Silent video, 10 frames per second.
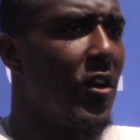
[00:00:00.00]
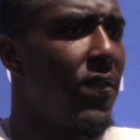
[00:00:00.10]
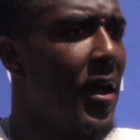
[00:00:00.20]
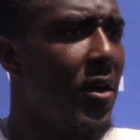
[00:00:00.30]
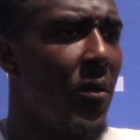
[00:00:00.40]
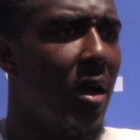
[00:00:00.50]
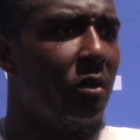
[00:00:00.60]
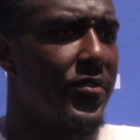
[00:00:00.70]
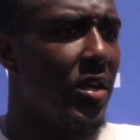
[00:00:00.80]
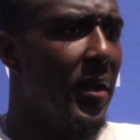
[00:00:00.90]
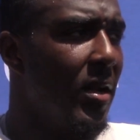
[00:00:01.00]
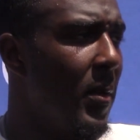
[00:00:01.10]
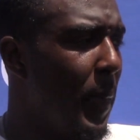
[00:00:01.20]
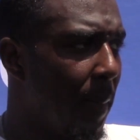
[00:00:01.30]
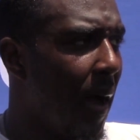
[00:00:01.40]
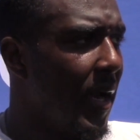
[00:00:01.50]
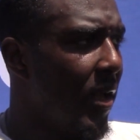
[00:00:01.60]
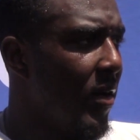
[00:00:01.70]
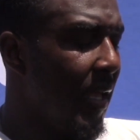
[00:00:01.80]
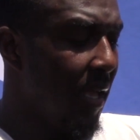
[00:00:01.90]
Flying around, for sure need him a big body
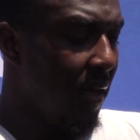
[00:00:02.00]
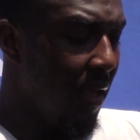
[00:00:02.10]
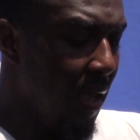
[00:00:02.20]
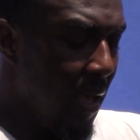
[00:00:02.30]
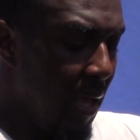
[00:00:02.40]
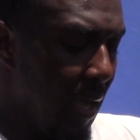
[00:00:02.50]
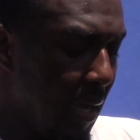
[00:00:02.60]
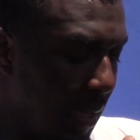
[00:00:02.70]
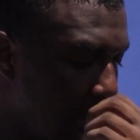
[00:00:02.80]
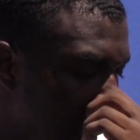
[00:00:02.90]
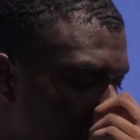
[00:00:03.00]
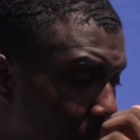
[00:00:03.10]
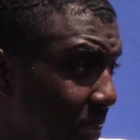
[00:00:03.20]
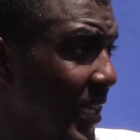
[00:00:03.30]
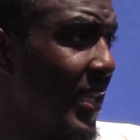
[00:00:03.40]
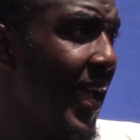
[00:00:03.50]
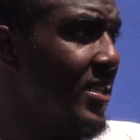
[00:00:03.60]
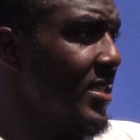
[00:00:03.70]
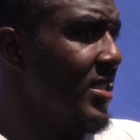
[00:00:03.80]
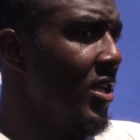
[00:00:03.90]
on the end, and uh, be able to set the
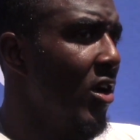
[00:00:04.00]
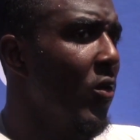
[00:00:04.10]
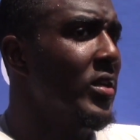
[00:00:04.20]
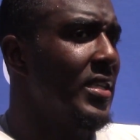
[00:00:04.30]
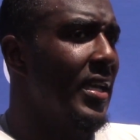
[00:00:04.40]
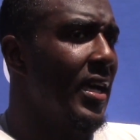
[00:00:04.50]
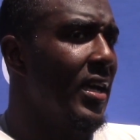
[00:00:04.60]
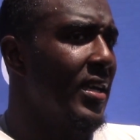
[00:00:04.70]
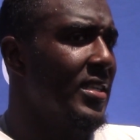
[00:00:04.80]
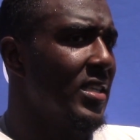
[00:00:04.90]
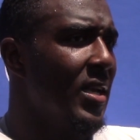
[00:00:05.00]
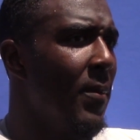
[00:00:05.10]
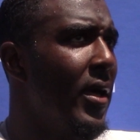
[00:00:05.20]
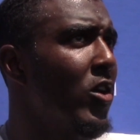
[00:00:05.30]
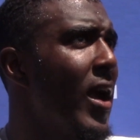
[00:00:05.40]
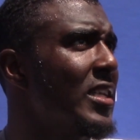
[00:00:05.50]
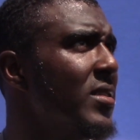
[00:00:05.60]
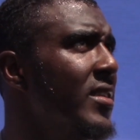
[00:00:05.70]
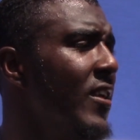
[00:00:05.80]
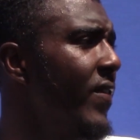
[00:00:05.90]
edges. You know, once he uh, gets a, a, better grasp
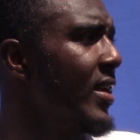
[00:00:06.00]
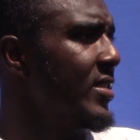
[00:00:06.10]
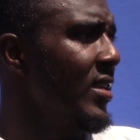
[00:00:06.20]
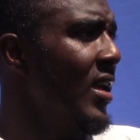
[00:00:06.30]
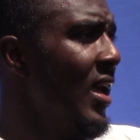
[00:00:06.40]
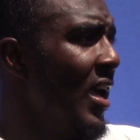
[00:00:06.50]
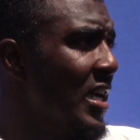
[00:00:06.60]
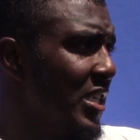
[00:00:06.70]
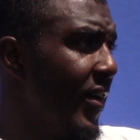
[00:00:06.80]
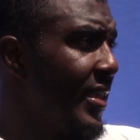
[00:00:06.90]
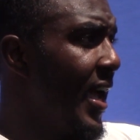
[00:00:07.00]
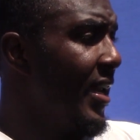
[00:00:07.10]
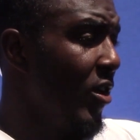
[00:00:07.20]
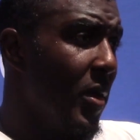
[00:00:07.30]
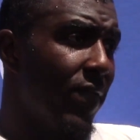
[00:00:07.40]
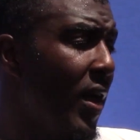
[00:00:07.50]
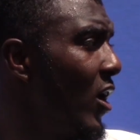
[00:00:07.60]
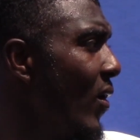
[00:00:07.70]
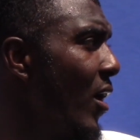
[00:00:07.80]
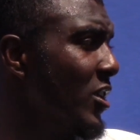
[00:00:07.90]
of the defense and stuff like that, he'll be
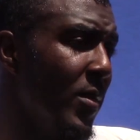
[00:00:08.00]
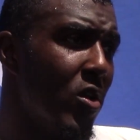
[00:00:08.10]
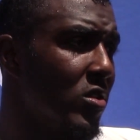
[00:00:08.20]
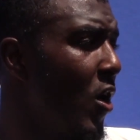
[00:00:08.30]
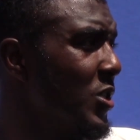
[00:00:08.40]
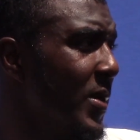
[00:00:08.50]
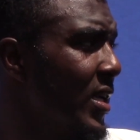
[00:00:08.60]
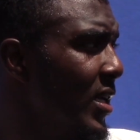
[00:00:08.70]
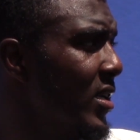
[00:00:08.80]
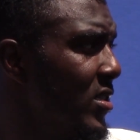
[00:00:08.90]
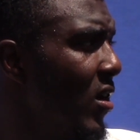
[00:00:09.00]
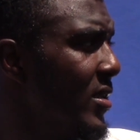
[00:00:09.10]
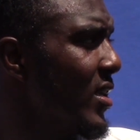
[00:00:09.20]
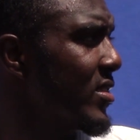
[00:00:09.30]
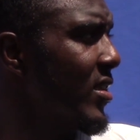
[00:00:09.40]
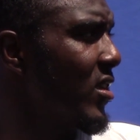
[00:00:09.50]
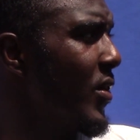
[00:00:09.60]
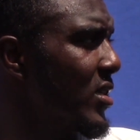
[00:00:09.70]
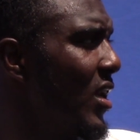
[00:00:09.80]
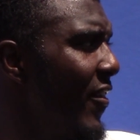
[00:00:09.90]
flying around. His motor's always been good, so it's, it's
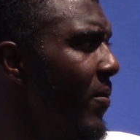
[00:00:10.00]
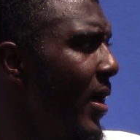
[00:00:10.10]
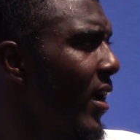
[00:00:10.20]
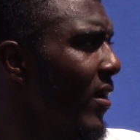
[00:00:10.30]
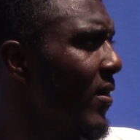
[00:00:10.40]
always good to have him back.